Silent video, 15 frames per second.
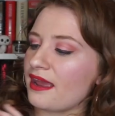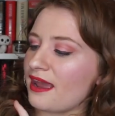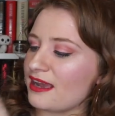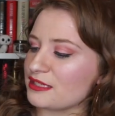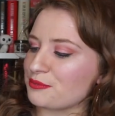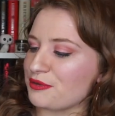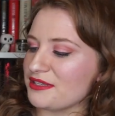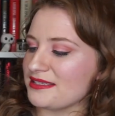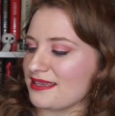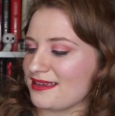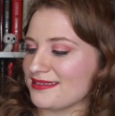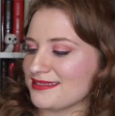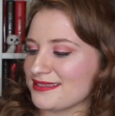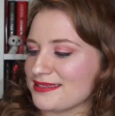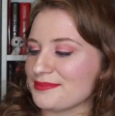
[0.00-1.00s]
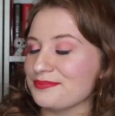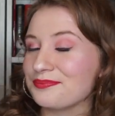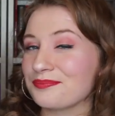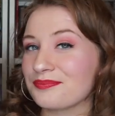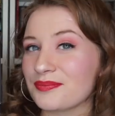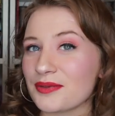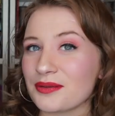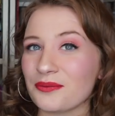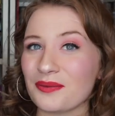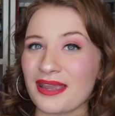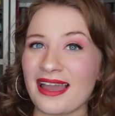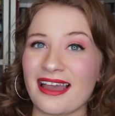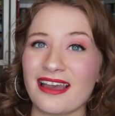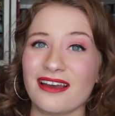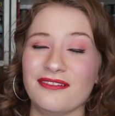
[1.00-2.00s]
Ash Princess, We
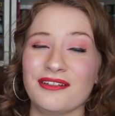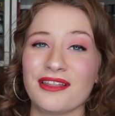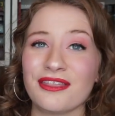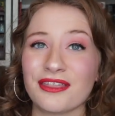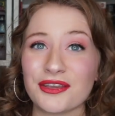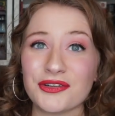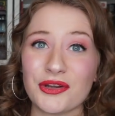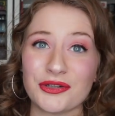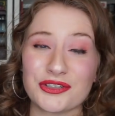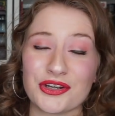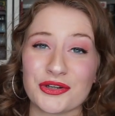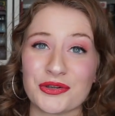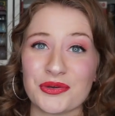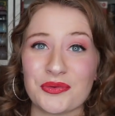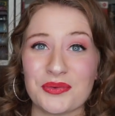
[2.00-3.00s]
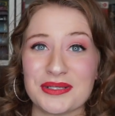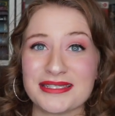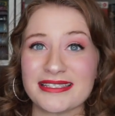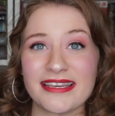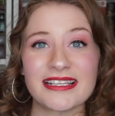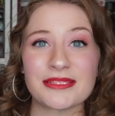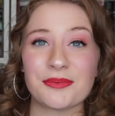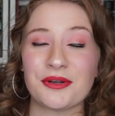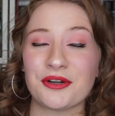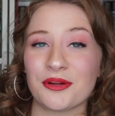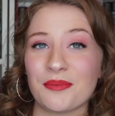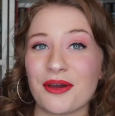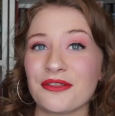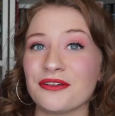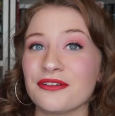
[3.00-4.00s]
have Theodosia, who was 6 when her
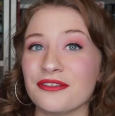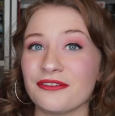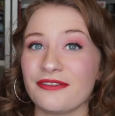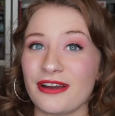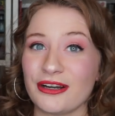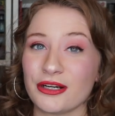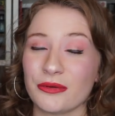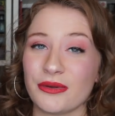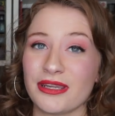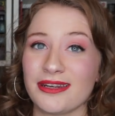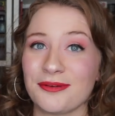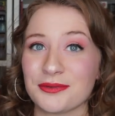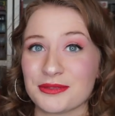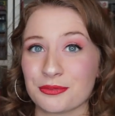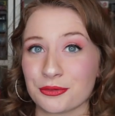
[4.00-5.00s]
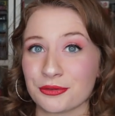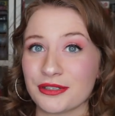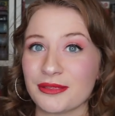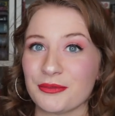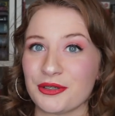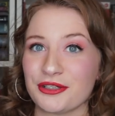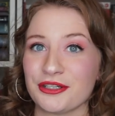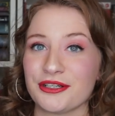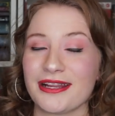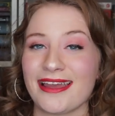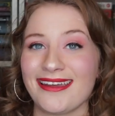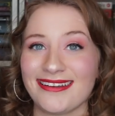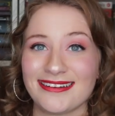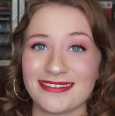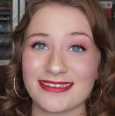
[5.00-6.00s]
mother, the Fire Queen, was brutally murdered
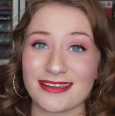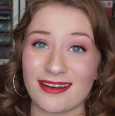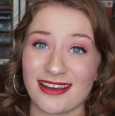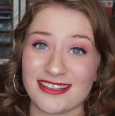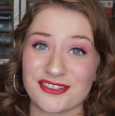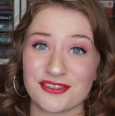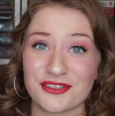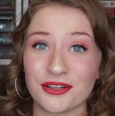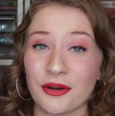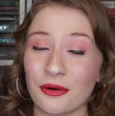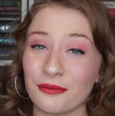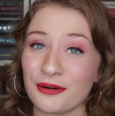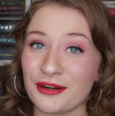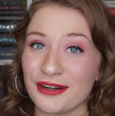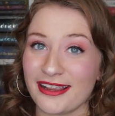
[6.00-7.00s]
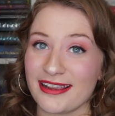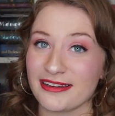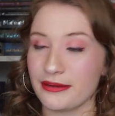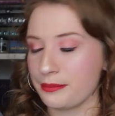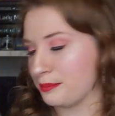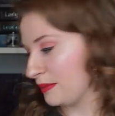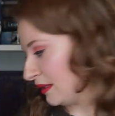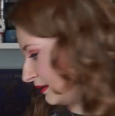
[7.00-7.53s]
and the Kaiser took over her kingdom.